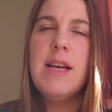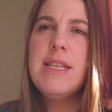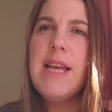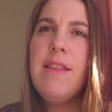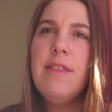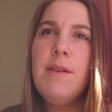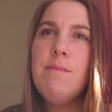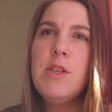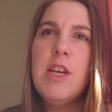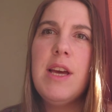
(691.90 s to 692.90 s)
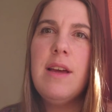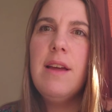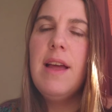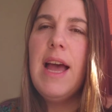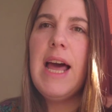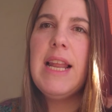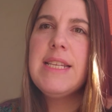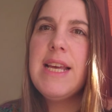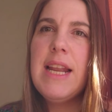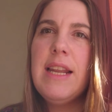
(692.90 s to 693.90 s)
send them to
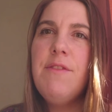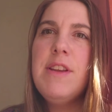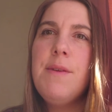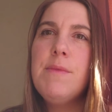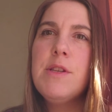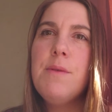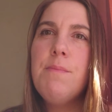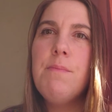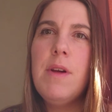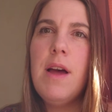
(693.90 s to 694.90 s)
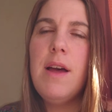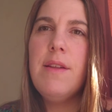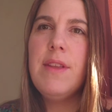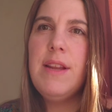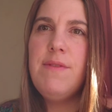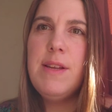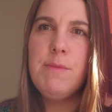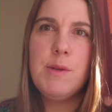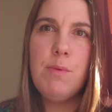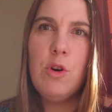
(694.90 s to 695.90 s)
LSN, the
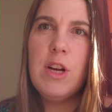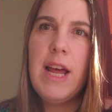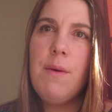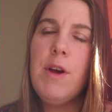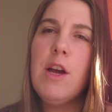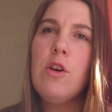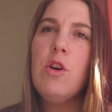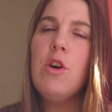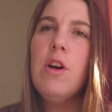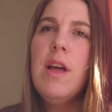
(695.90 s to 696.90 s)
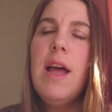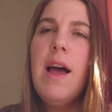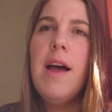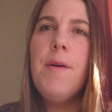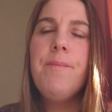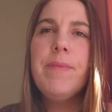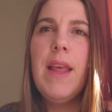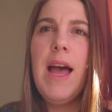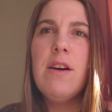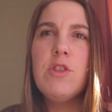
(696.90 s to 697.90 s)
Lymphedema Support Network, or
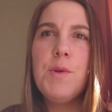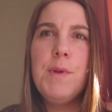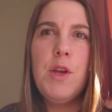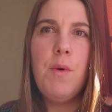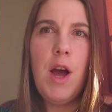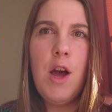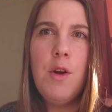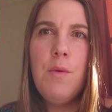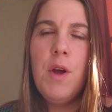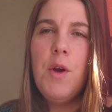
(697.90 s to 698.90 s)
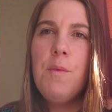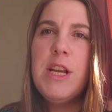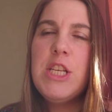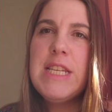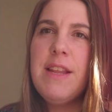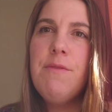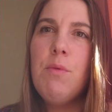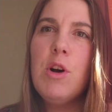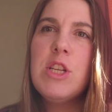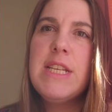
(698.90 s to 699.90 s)
LWO, which is
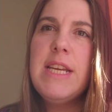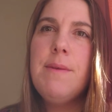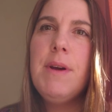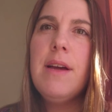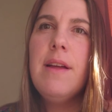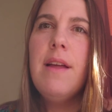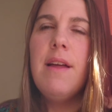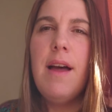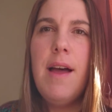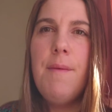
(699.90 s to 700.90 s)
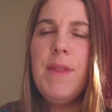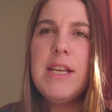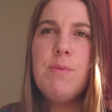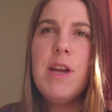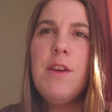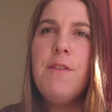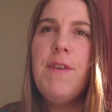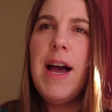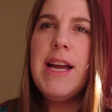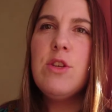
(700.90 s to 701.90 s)
lymphoedema. That's where you'll
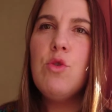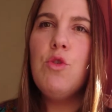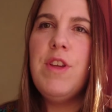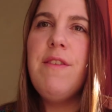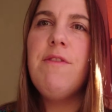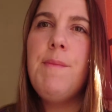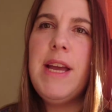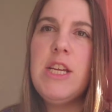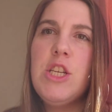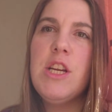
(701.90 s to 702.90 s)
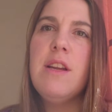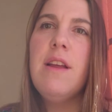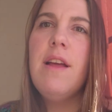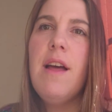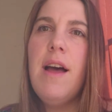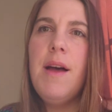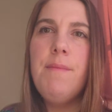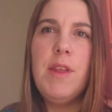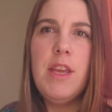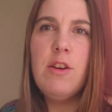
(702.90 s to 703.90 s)
find all the information
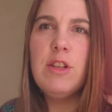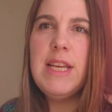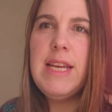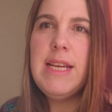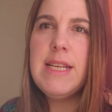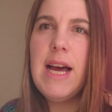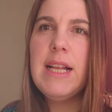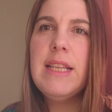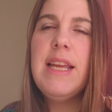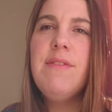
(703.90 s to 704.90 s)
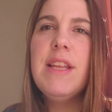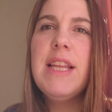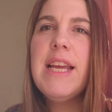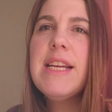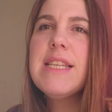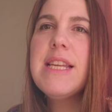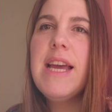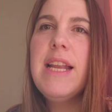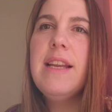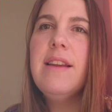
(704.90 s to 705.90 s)
that you'll need. I'll leave the links
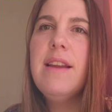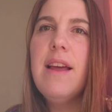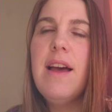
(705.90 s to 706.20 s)
in